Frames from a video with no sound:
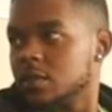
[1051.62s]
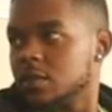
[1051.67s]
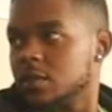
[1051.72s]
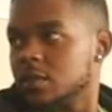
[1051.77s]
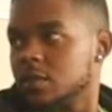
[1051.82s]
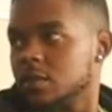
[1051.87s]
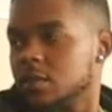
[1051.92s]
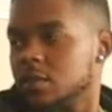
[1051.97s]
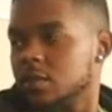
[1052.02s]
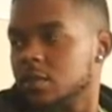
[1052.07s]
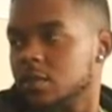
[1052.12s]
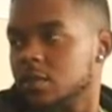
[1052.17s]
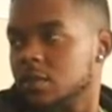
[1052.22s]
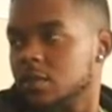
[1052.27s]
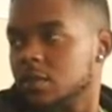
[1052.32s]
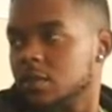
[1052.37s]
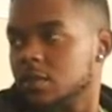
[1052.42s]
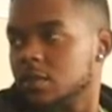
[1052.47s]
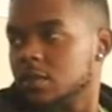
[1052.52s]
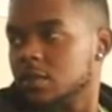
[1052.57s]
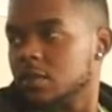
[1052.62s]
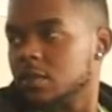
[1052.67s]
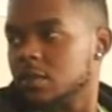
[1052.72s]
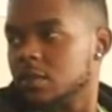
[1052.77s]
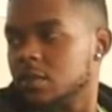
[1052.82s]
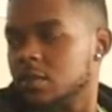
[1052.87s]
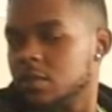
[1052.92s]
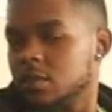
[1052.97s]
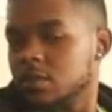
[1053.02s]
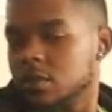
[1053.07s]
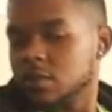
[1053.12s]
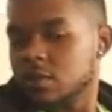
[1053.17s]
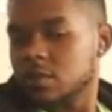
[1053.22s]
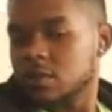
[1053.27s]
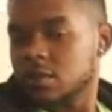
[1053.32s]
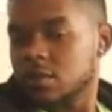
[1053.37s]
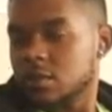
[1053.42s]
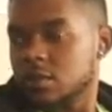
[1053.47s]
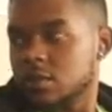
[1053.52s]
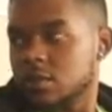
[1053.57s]

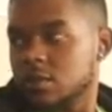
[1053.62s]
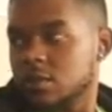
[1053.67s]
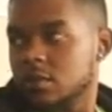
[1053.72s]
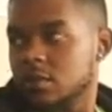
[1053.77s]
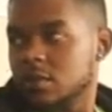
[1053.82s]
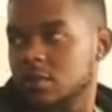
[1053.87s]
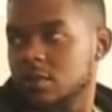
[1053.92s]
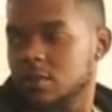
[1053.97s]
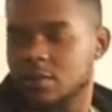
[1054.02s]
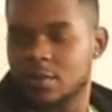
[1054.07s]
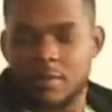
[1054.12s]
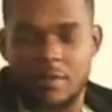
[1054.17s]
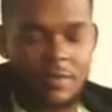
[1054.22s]
No words are spoken by the person on screen.